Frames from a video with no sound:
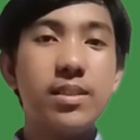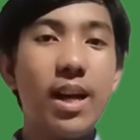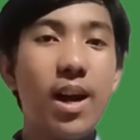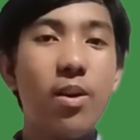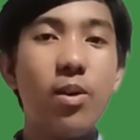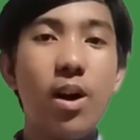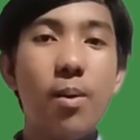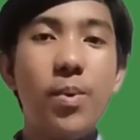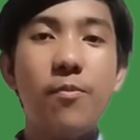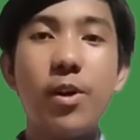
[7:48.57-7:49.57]
Now,
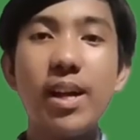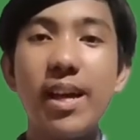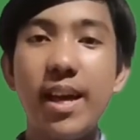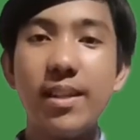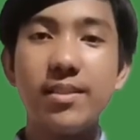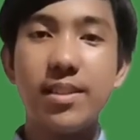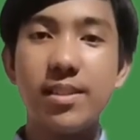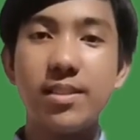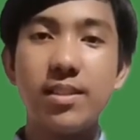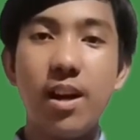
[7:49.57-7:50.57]
before I end
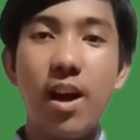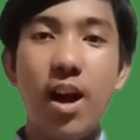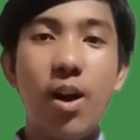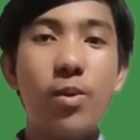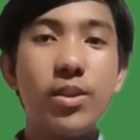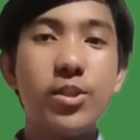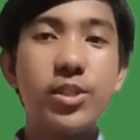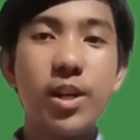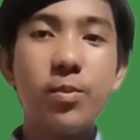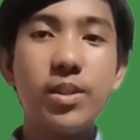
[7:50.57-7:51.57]
this, I want to
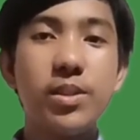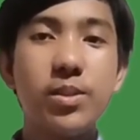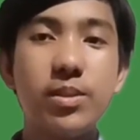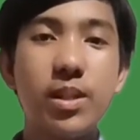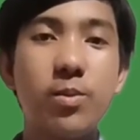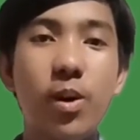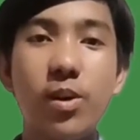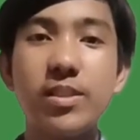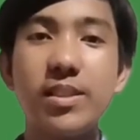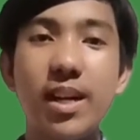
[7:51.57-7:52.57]
share with you the
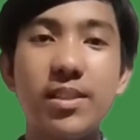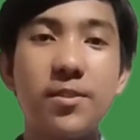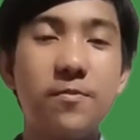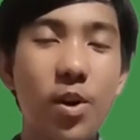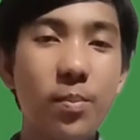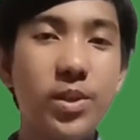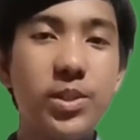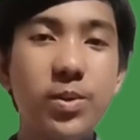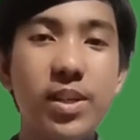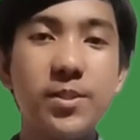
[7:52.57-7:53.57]
quote that the former
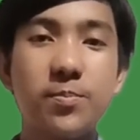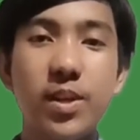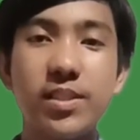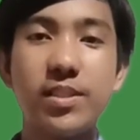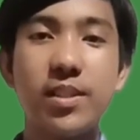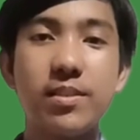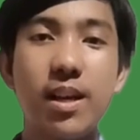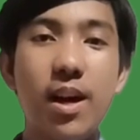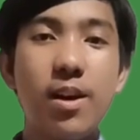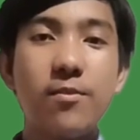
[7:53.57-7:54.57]
US President
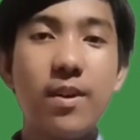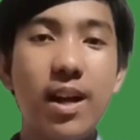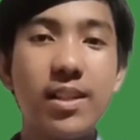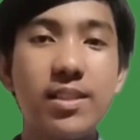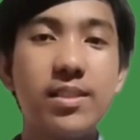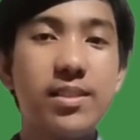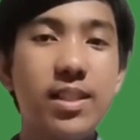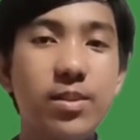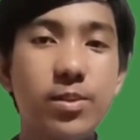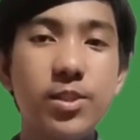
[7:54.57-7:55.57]
Franklin
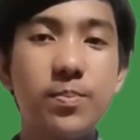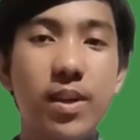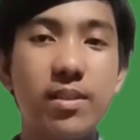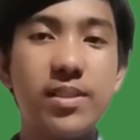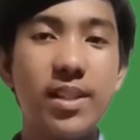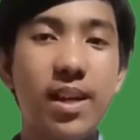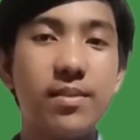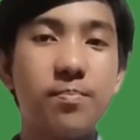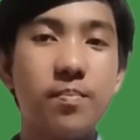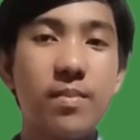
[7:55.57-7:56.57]
D. Roosevelt
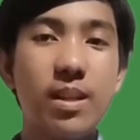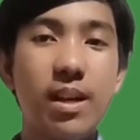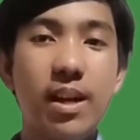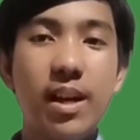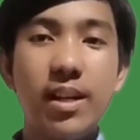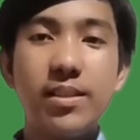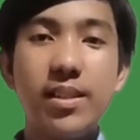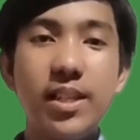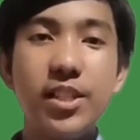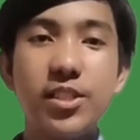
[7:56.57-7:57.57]
said:
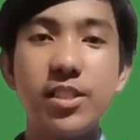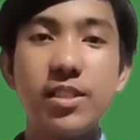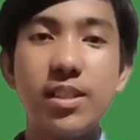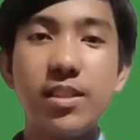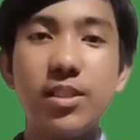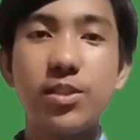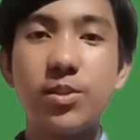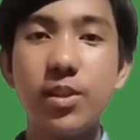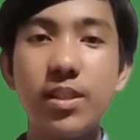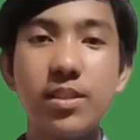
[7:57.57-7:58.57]
"The nation that
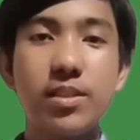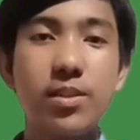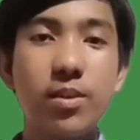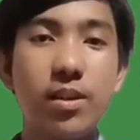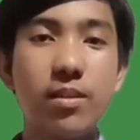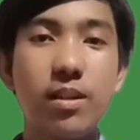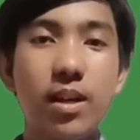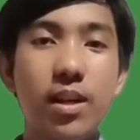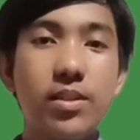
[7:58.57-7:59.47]
destroys its soil